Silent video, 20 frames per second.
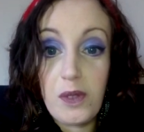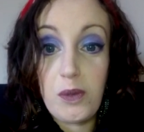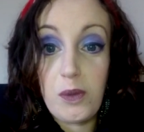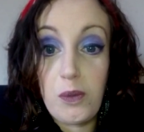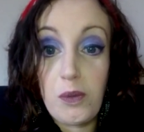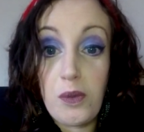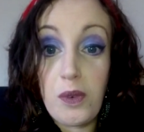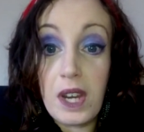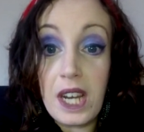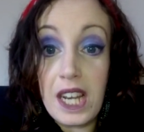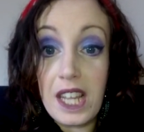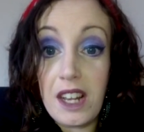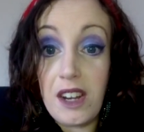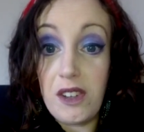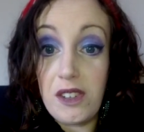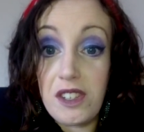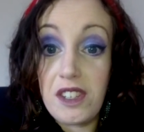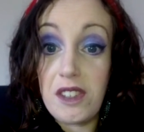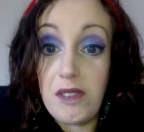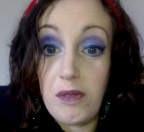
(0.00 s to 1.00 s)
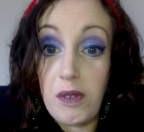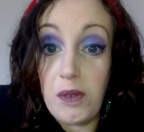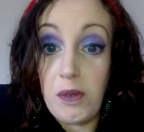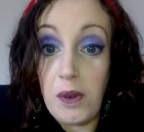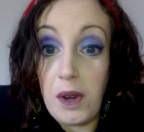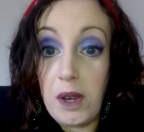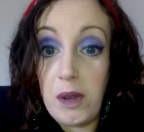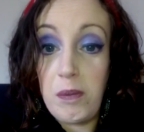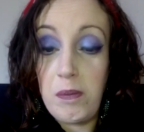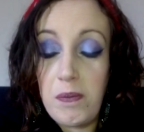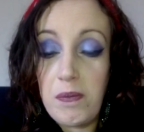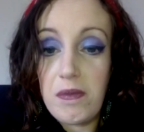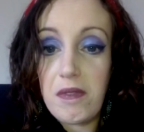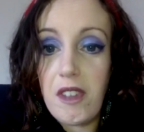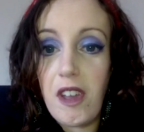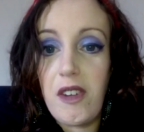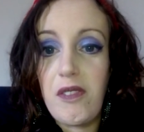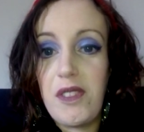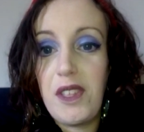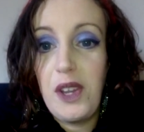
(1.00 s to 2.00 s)
really close to the front row
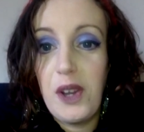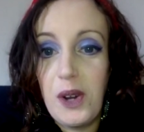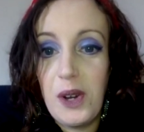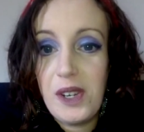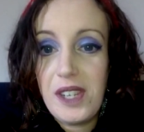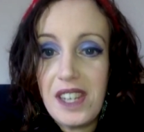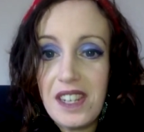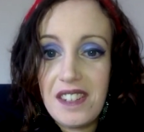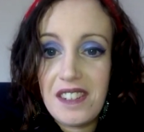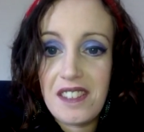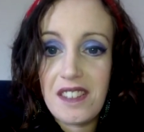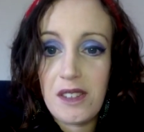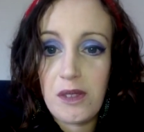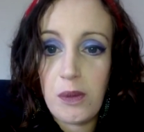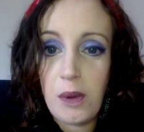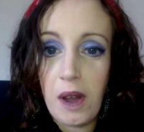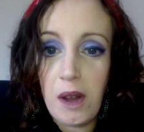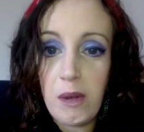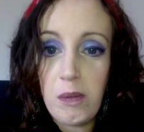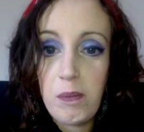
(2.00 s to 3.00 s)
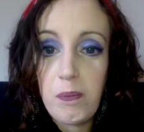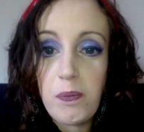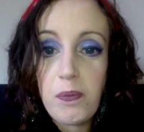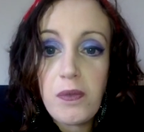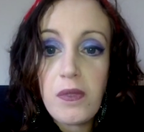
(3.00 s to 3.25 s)
of the audience as well.